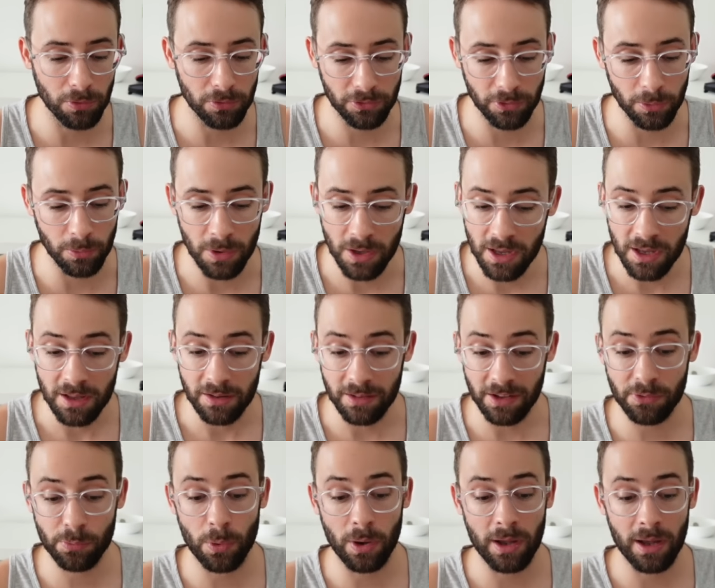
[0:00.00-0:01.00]
So
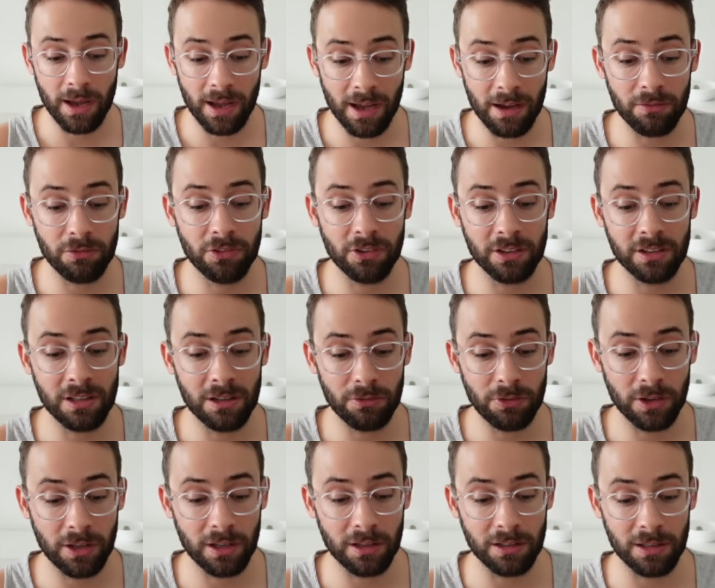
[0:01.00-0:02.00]
that's why I have
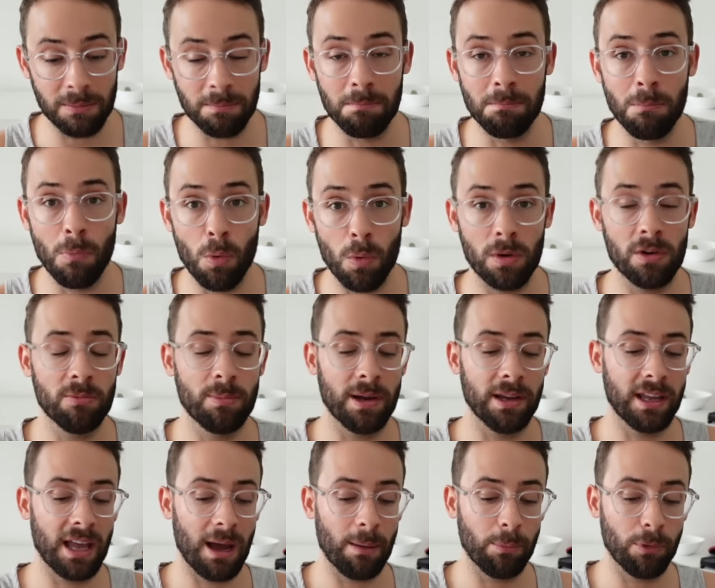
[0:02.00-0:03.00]
significantly more of my
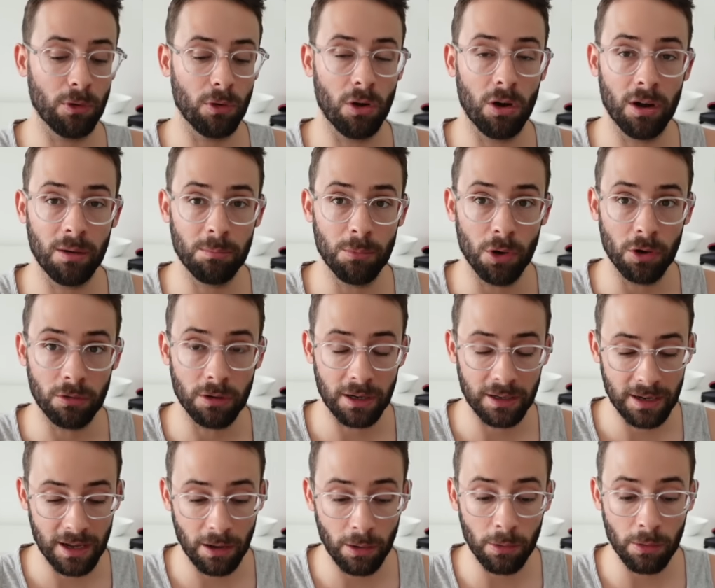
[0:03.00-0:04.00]
capital on Mode
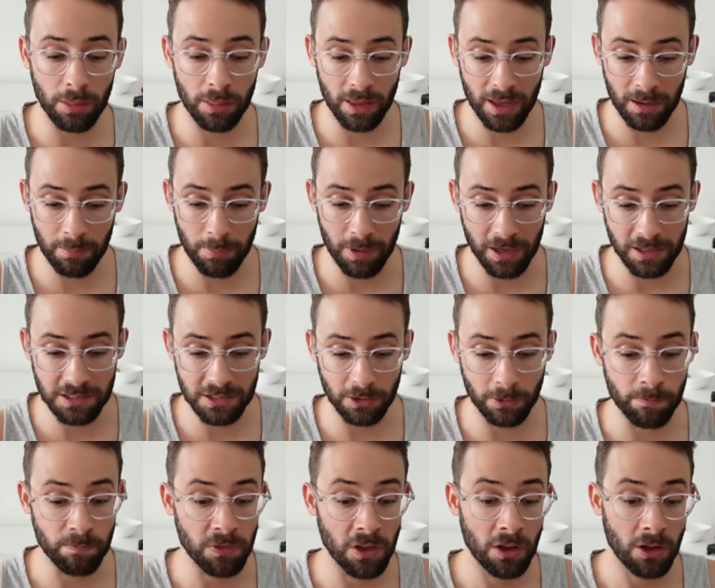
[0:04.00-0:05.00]
right now than Mantle,